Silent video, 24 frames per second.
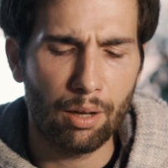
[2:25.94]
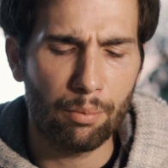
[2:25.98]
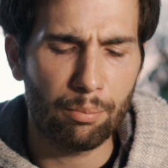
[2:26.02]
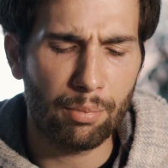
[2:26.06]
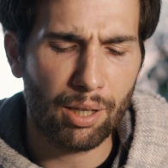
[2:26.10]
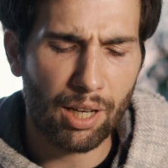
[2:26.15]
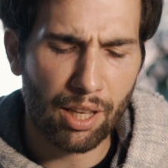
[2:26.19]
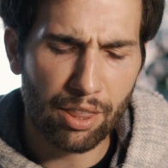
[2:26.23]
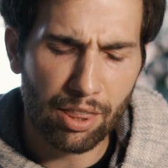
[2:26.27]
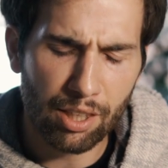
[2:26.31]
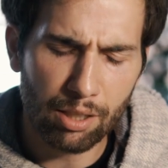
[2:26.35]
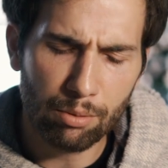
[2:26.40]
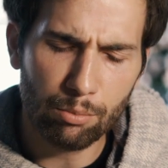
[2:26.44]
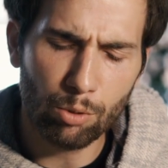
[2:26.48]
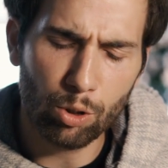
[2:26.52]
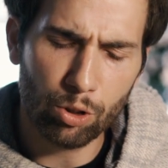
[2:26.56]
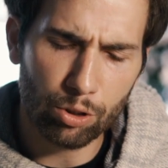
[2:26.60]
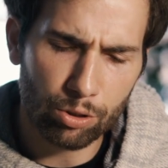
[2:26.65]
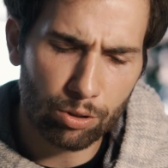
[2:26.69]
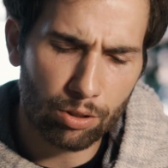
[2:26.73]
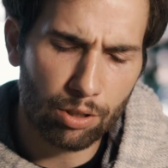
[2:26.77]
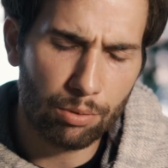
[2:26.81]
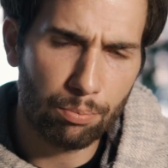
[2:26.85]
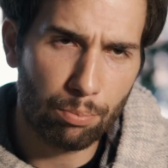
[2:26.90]
But I think
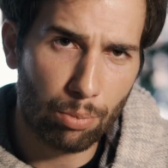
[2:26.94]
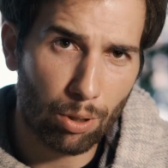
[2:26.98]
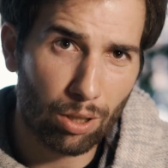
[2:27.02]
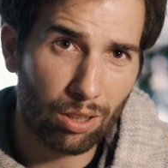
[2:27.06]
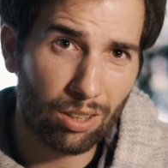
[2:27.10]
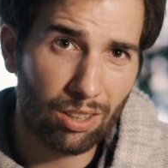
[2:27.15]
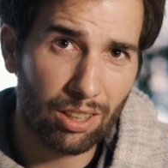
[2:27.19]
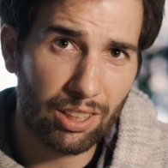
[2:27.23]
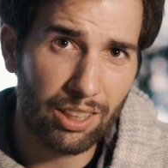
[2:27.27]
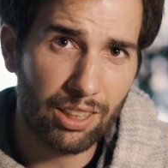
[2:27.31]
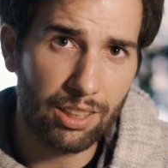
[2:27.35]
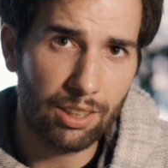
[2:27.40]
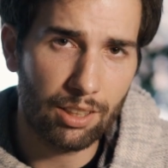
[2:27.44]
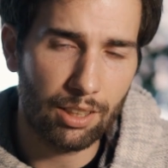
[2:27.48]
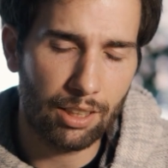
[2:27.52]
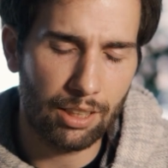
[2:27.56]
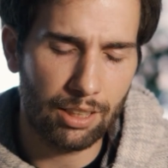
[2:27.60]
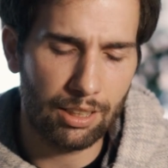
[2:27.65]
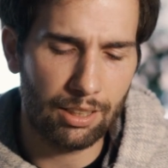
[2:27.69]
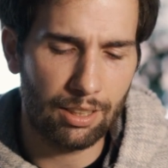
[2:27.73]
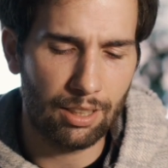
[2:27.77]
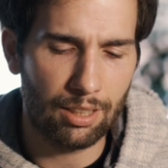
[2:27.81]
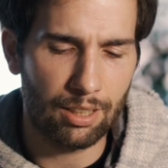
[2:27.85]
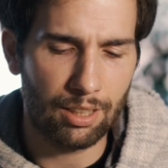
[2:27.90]
most importantly,
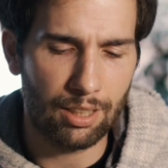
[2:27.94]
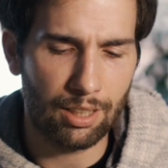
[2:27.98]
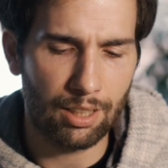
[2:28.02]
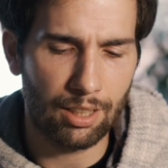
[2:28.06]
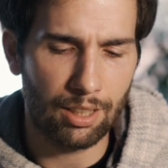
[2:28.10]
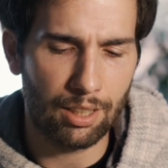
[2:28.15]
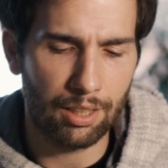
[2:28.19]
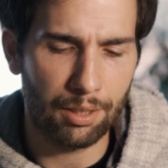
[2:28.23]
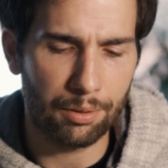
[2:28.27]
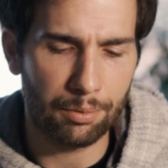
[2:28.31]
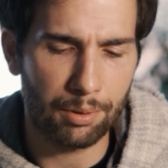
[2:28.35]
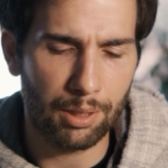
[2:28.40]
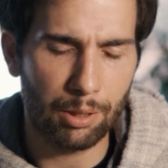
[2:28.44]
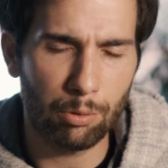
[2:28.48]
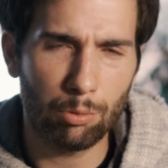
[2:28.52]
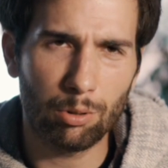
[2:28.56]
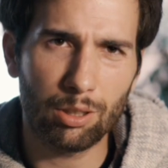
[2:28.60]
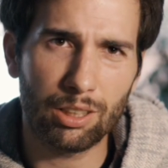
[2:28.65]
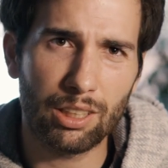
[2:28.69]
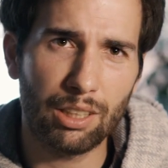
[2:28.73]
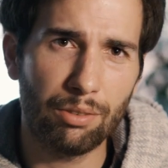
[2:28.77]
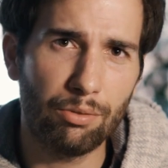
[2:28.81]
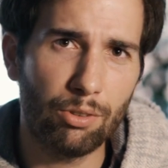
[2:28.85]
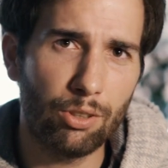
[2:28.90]
it
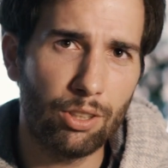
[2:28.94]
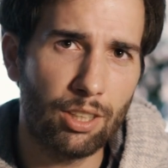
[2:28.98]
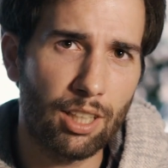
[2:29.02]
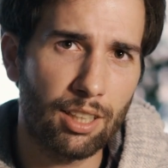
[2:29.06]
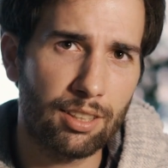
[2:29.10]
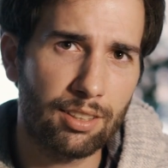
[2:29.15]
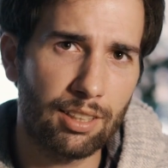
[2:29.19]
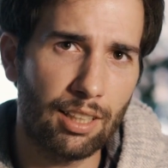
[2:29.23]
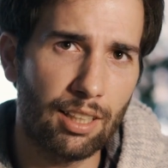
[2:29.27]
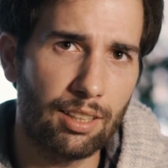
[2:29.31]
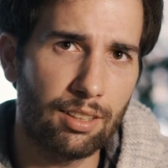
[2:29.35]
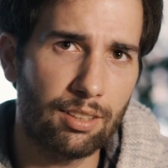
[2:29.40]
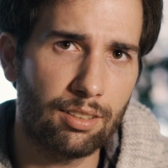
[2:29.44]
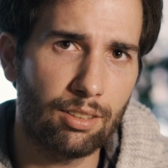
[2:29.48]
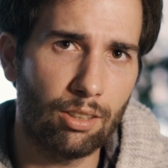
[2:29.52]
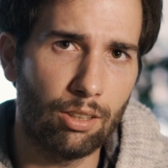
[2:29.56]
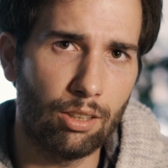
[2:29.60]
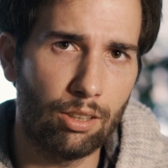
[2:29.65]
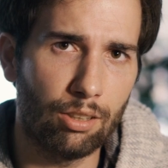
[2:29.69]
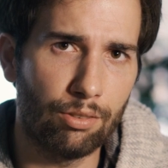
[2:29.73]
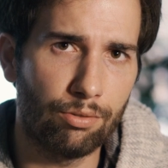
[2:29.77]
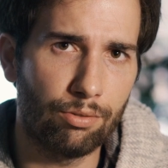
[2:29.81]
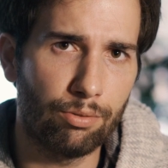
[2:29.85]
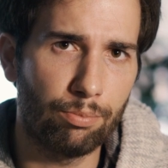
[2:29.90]
will give you the sense
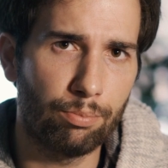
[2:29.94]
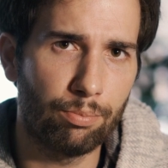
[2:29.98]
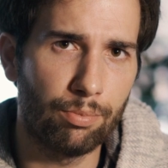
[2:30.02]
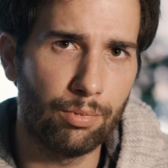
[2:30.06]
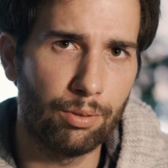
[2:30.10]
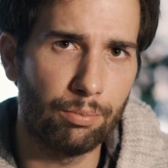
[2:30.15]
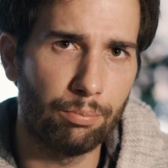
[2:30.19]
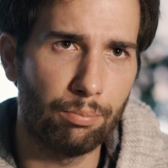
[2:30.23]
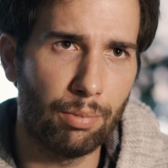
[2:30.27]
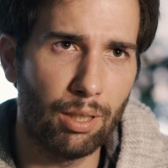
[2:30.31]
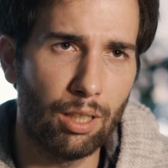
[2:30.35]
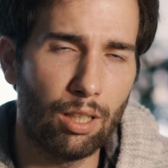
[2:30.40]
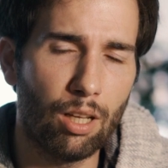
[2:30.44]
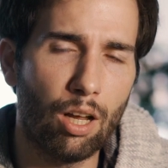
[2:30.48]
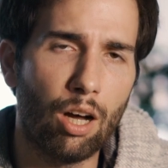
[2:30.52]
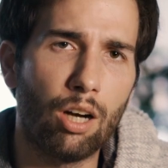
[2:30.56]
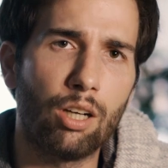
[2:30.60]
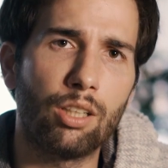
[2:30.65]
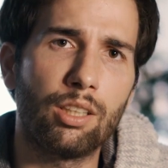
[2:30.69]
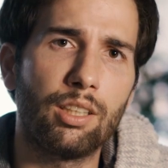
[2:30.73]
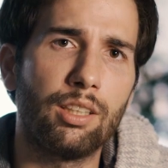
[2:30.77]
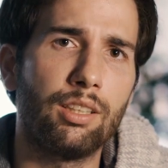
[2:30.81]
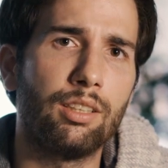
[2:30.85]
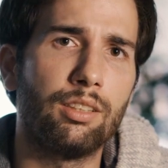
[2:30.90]
of
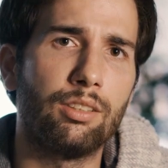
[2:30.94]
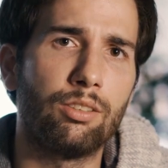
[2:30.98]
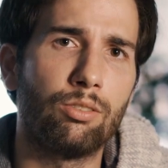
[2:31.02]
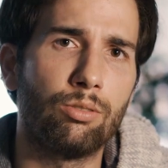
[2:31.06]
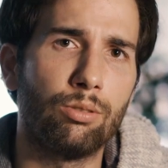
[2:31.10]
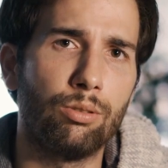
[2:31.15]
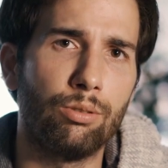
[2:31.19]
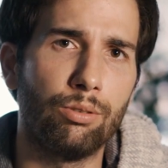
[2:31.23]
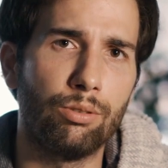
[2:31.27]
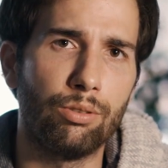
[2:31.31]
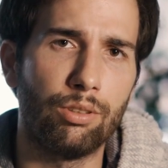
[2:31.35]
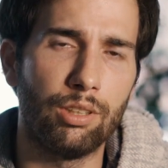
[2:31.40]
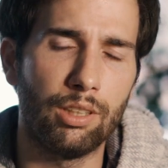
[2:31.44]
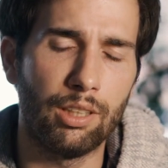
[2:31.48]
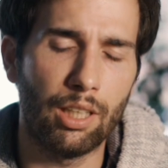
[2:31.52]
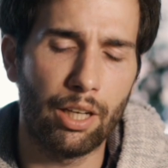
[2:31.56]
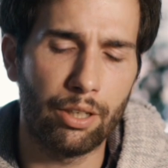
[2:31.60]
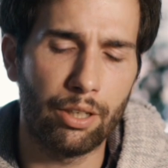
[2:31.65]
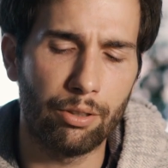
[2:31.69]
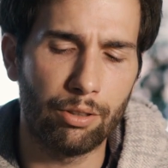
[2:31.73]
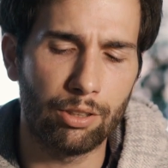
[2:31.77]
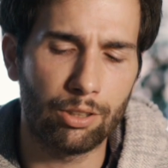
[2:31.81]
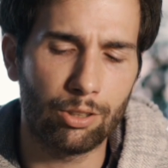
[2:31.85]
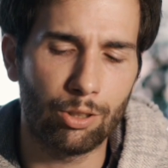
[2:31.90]
belonging to the
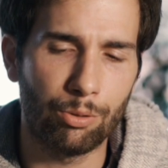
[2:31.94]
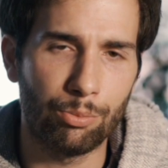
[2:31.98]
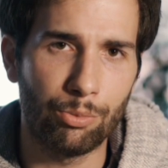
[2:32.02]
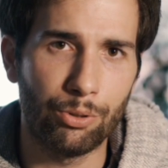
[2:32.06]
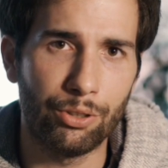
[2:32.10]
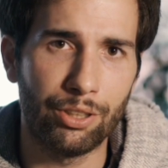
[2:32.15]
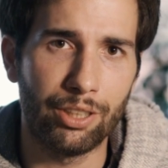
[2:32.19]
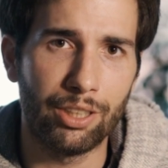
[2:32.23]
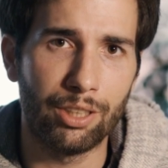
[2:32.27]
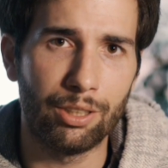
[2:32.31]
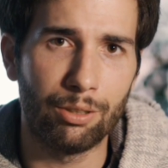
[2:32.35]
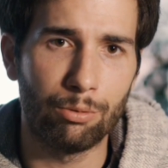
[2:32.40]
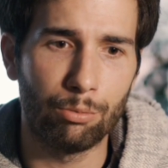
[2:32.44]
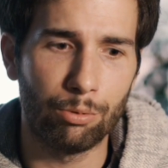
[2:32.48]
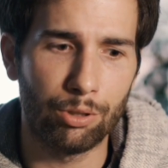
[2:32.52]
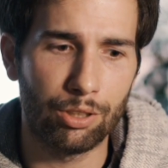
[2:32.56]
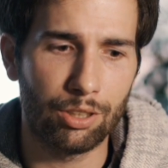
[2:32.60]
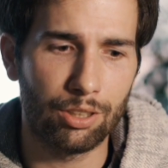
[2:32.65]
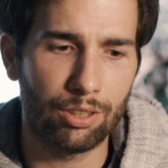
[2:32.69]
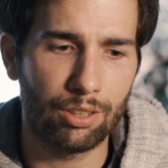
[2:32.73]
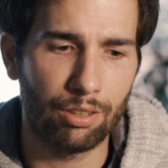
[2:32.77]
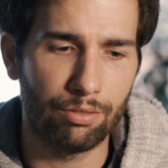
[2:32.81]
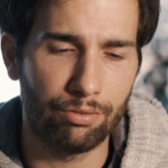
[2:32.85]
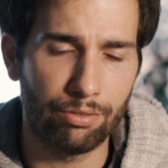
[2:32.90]
iOS community, which
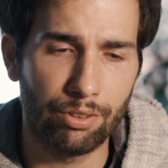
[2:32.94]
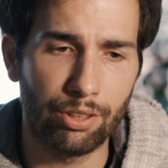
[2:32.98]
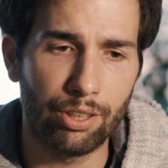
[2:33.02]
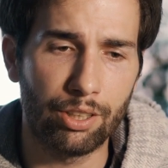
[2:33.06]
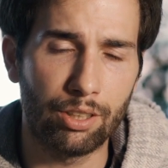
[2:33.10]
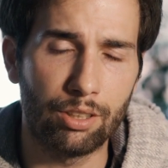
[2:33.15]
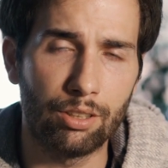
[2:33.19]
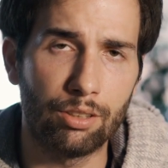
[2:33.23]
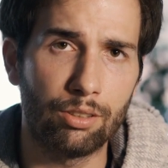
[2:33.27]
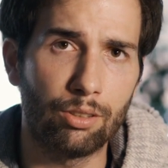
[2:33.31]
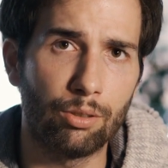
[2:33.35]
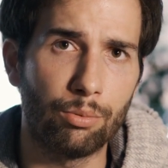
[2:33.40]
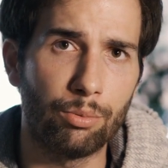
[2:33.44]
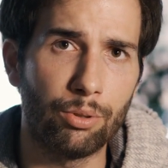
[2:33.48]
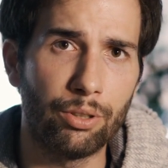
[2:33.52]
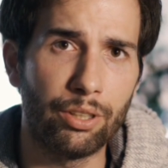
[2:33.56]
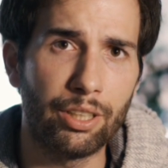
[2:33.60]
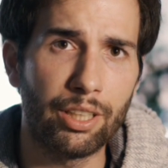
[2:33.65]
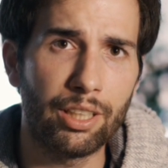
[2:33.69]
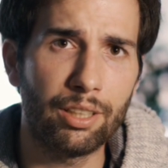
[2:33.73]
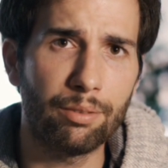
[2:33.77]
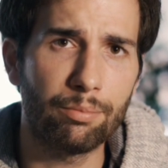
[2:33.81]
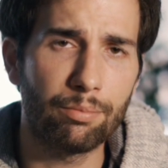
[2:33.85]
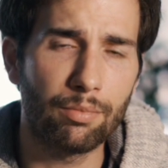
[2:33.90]
is a very good
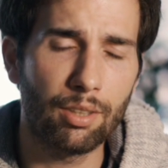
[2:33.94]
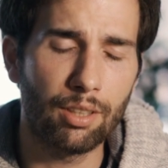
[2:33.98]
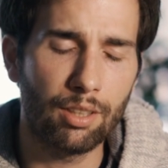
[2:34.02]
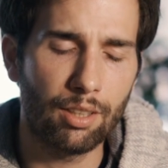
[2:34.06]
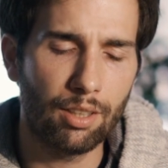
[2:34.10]
community,